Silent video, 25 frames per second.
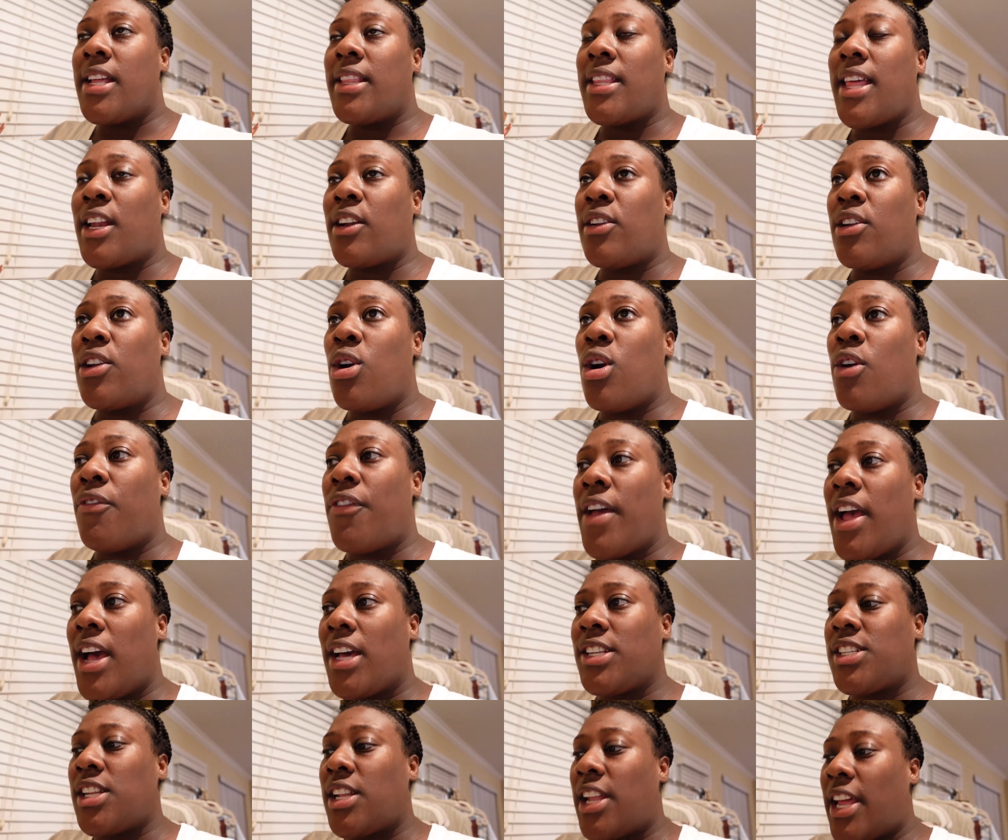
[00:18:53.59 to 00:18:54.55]
And I don't know if it
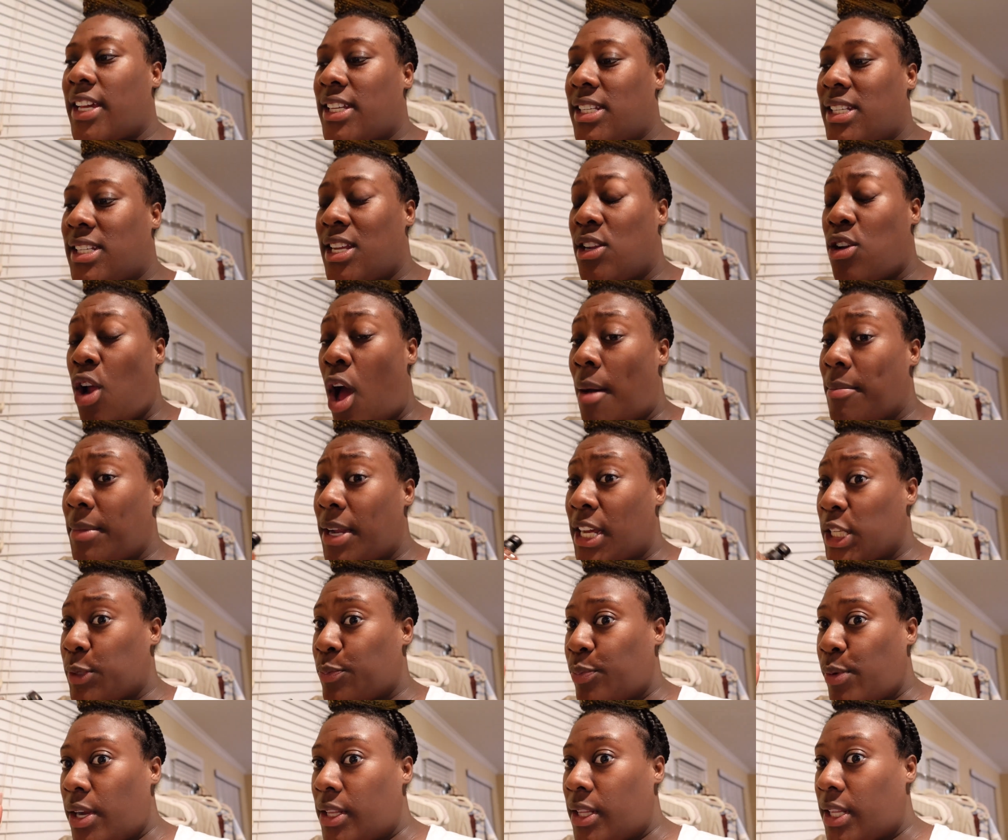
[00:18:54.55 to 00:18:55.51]
has to, like, settle. I'm not
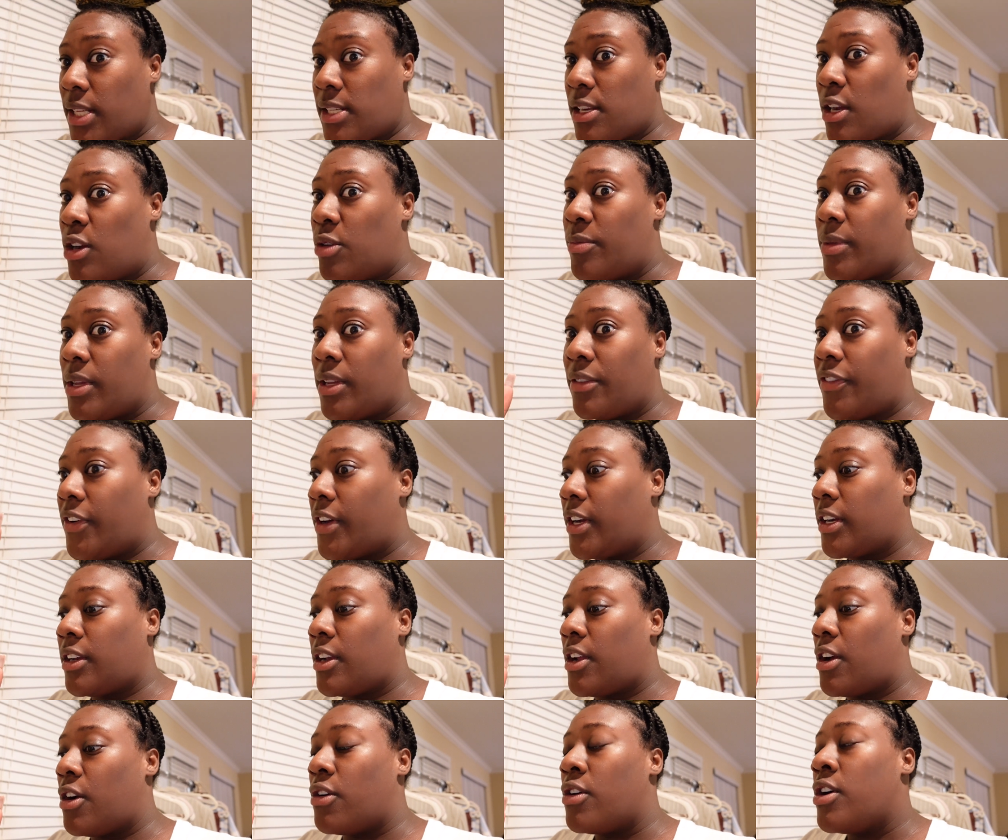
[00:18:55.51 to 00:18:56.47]
spraying this on me. Fuck
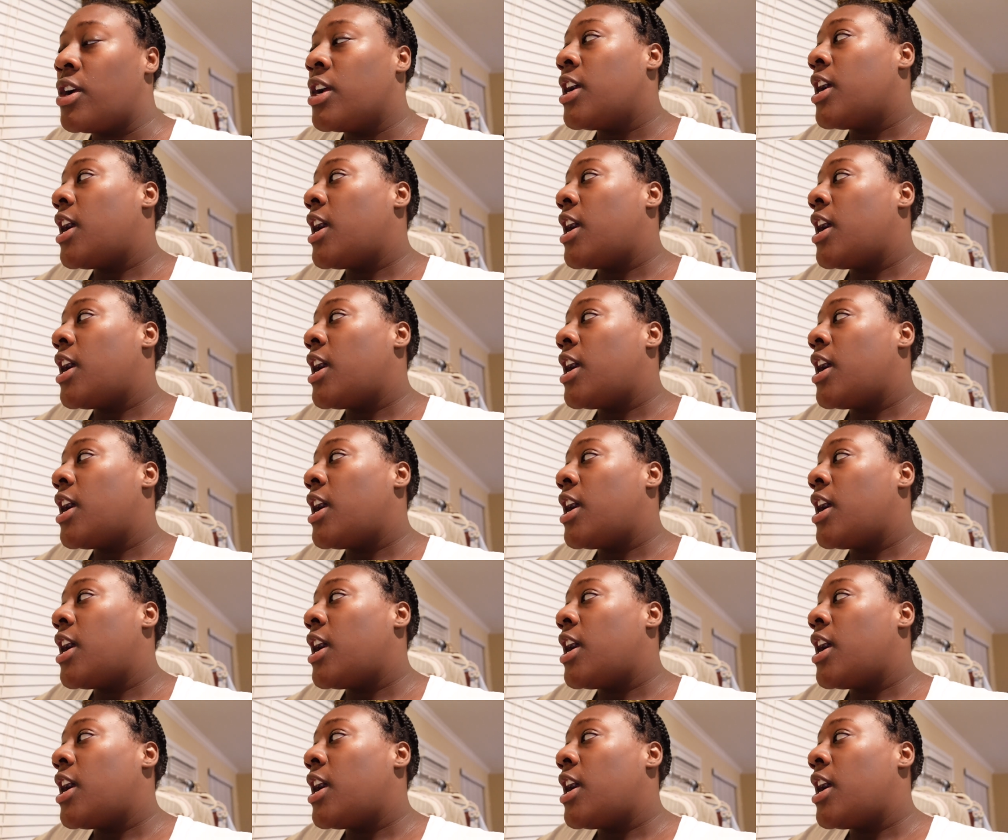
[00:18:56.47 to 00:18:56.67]
no.